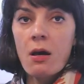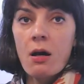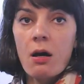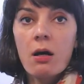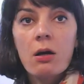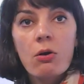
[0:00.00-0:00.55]

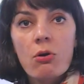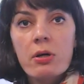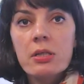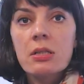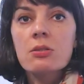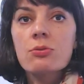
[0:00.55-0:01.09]

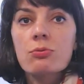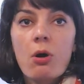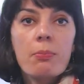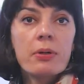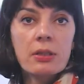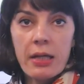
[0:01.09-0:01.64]
According to
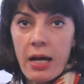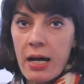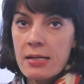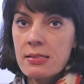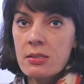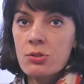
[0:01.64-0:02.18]
Robert Gass
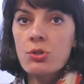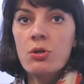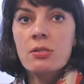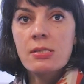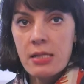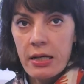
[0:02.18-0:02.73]
and John
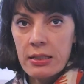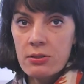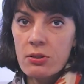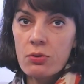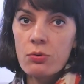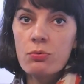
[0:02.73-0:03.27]

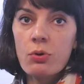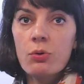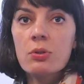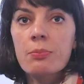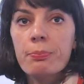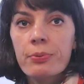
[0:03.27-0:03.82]
Saiter, who wrote
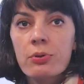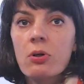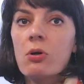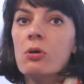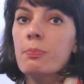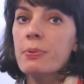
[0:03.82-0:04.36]
a book
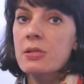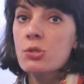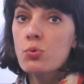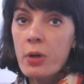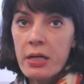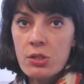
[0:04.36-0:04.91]
called
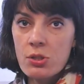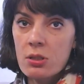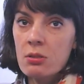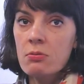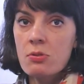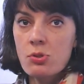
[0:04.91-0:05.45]

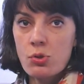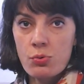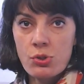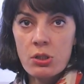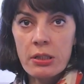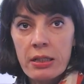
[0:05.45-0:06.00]
Persuasion,
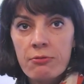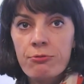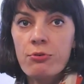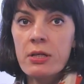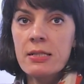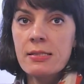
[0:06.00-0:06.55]
Social
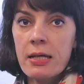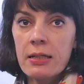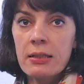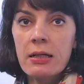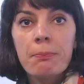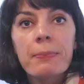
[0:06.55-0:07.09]
Influence and
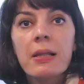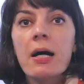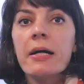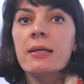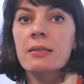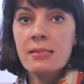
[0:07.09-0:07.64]

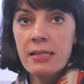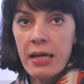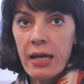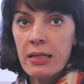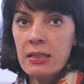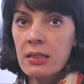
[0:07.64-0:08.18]
Compliance
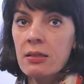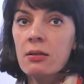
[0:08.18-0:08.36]
Gaining,